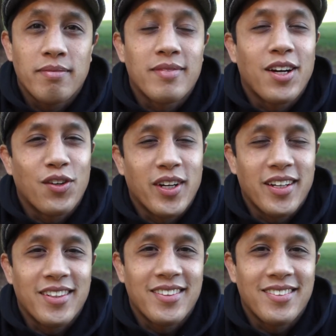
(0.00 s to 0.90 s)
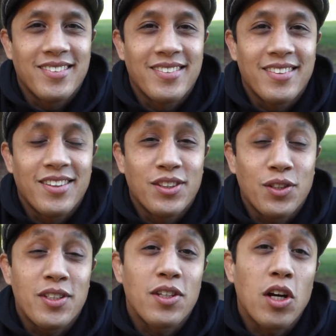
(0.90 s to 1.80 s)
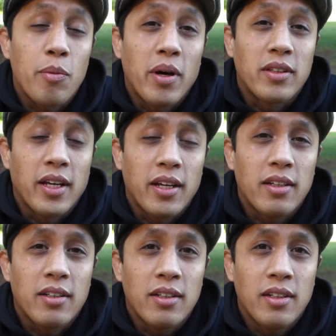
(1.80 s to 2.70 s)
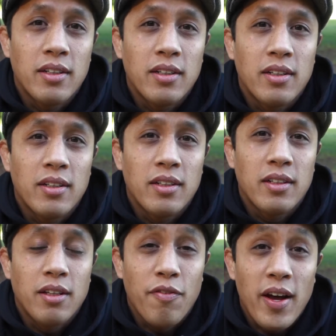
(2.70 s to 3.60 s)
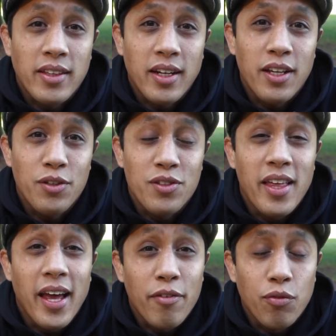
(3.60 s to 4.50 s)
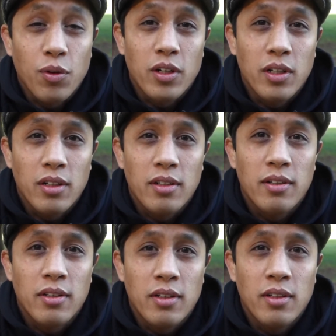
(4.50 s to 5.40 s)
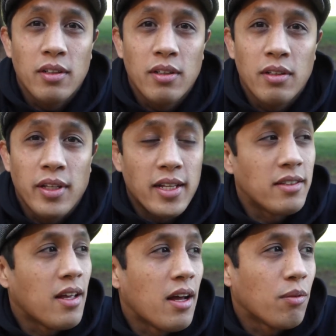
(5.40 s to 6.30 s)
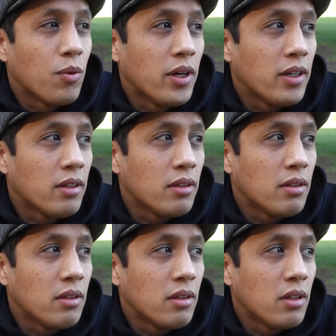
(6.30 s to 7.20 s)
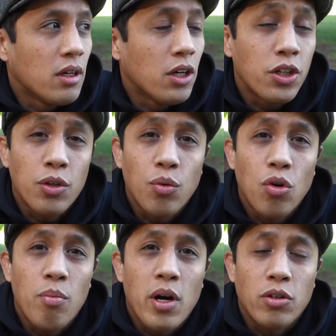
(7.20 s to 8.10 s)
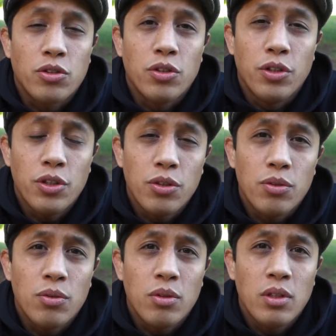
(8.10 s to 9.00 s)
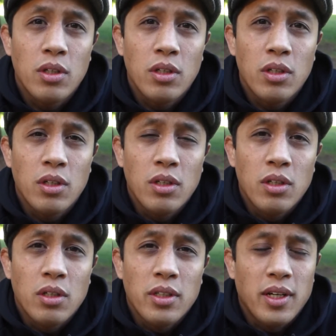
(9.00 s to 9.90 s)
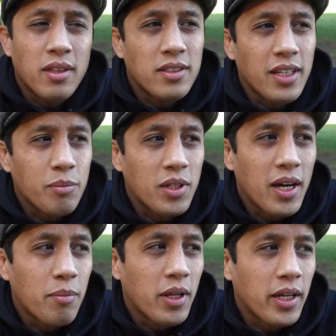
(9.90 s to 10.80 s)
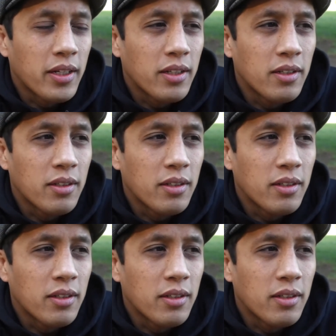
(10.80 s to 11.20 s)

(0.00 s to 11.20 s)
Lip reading: Okay, so let's talk about that. The fact that I used the F word. That's not what a good role model should do. Yet at the same time, like,